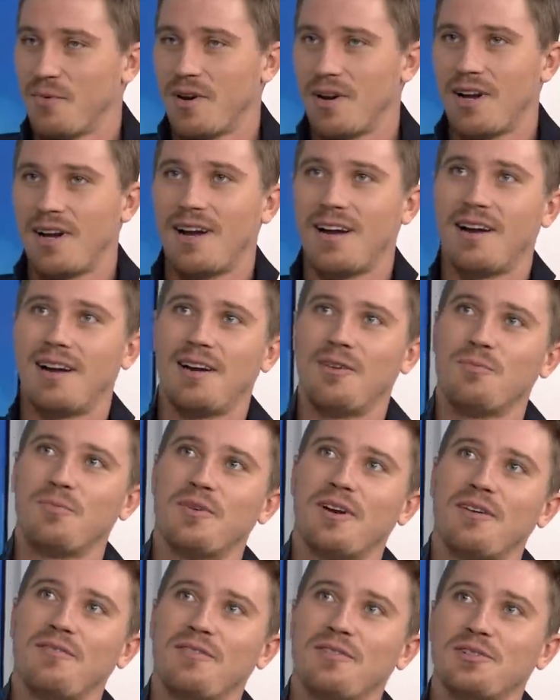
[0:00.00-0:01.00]
Well, uh,
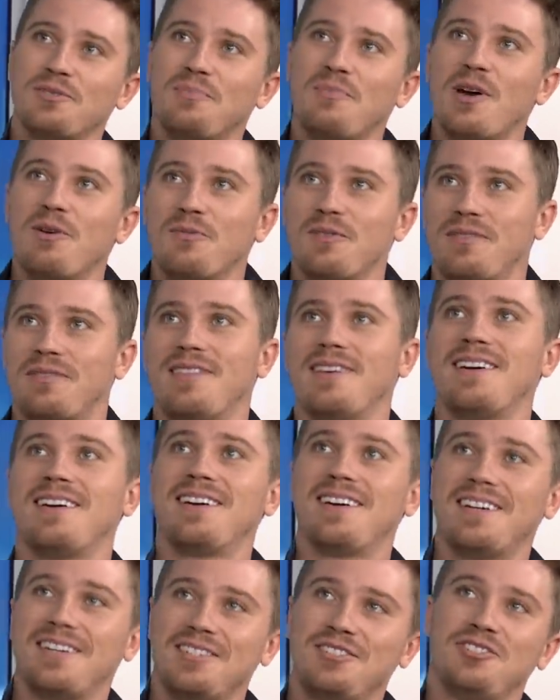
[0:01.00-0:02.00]
when I first met with
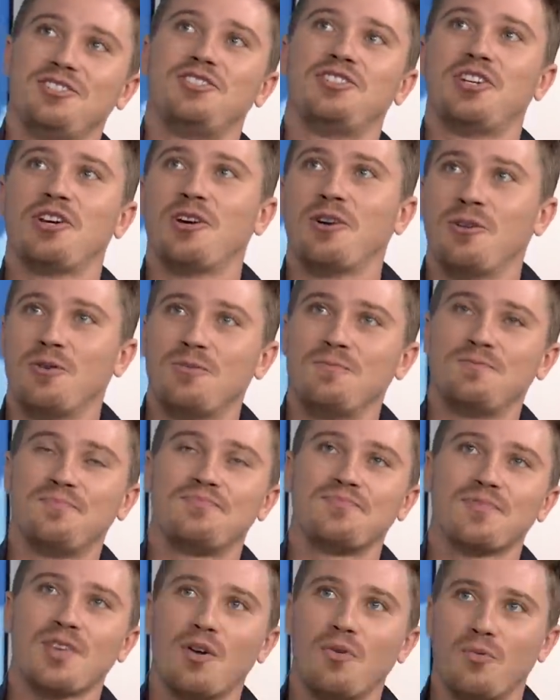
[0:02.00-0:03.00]
uh, Joe
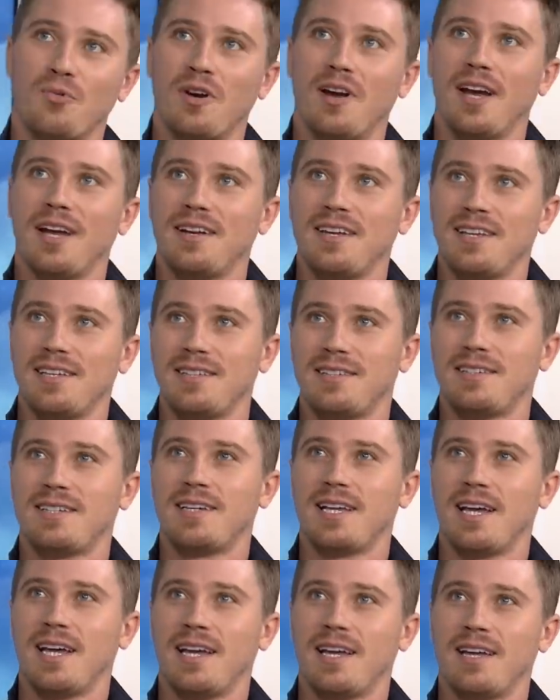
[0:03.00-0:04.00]
Wright, he
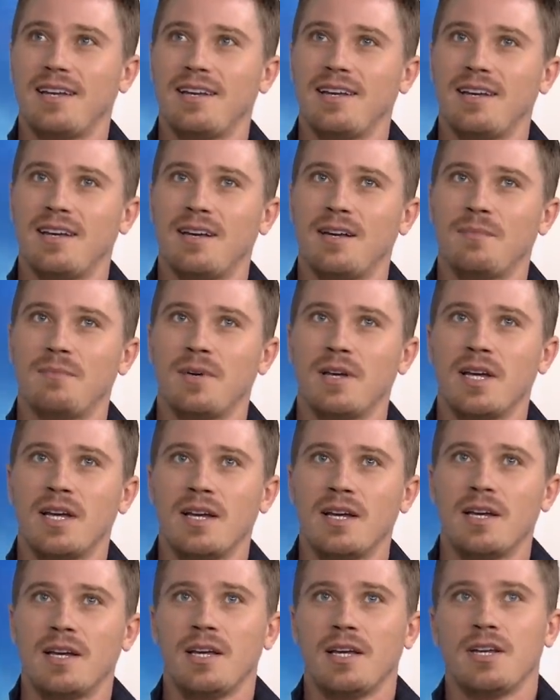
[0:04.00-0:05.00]
said, um,
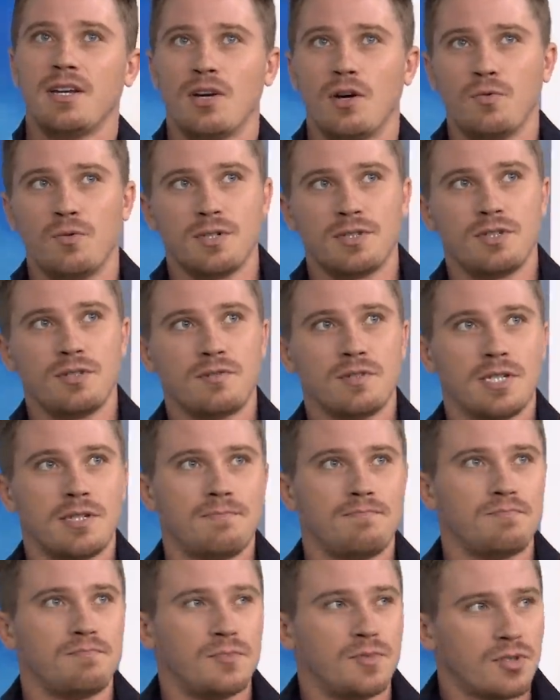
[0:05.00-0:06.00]
you know, we're doing
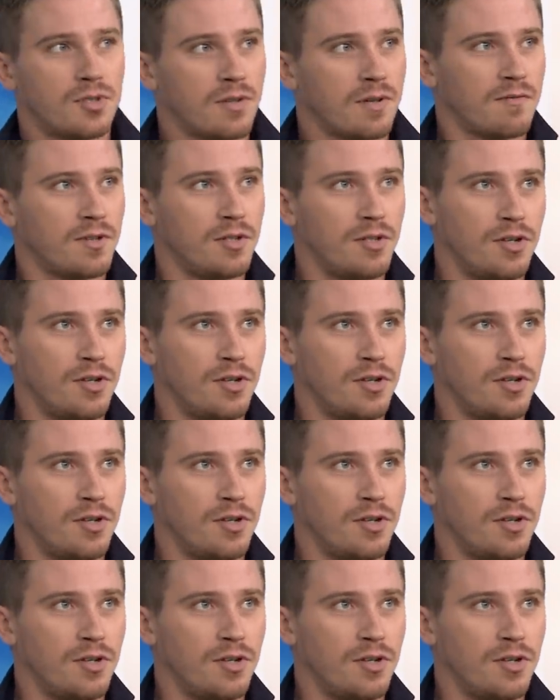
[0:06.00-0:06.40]
a sort of a